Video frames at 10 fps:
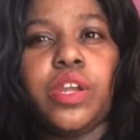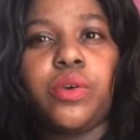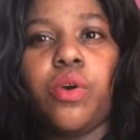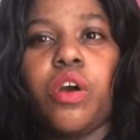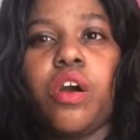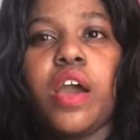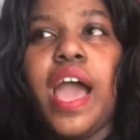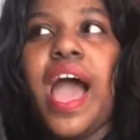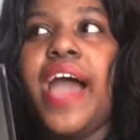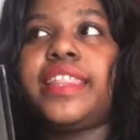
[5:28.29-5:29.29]
or
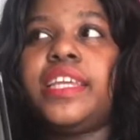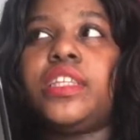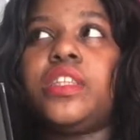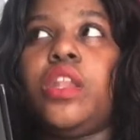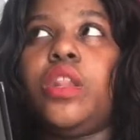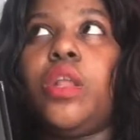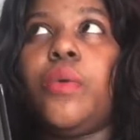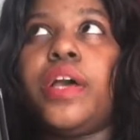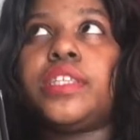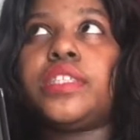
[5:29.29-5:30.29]
I think the
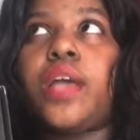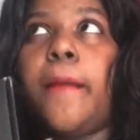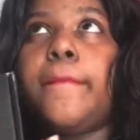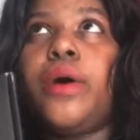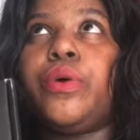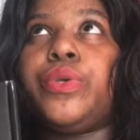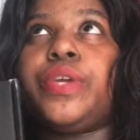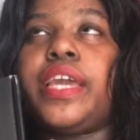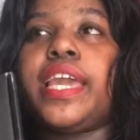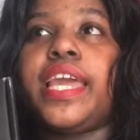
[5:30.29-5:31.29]
lowest amount you
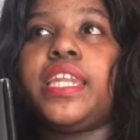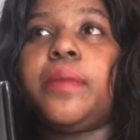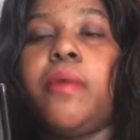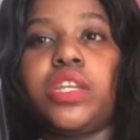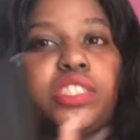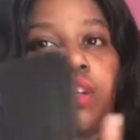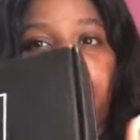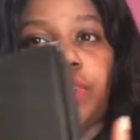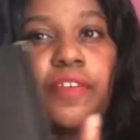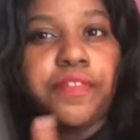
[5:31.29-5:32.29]
can get in the box is
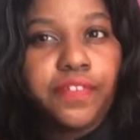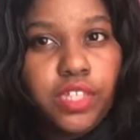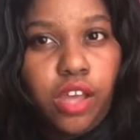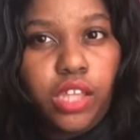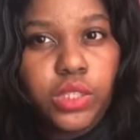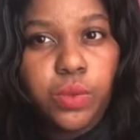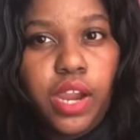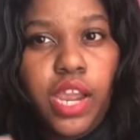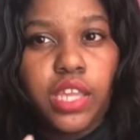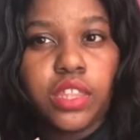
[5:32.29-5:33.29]
$150 worth